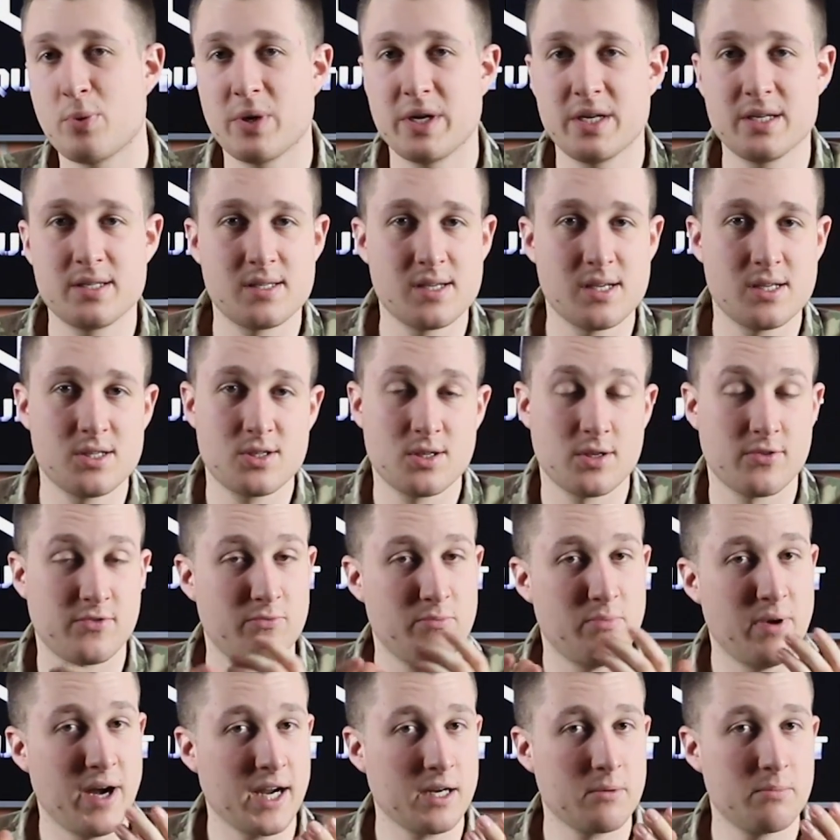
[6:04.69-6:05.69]
presets
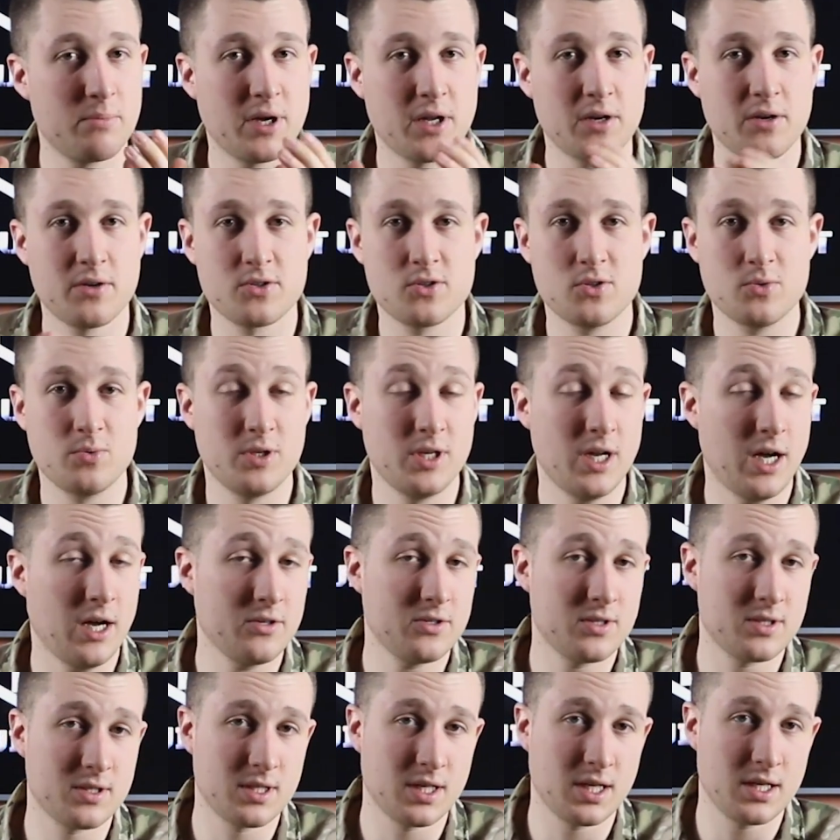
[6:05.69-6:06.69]
of back panels
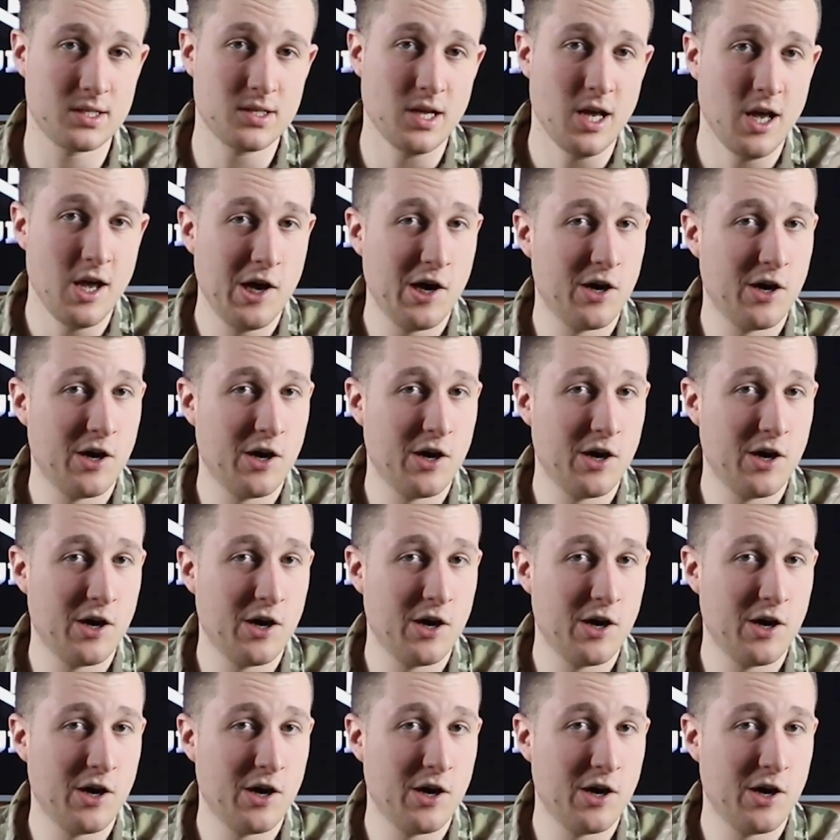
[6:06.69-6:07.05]
without the need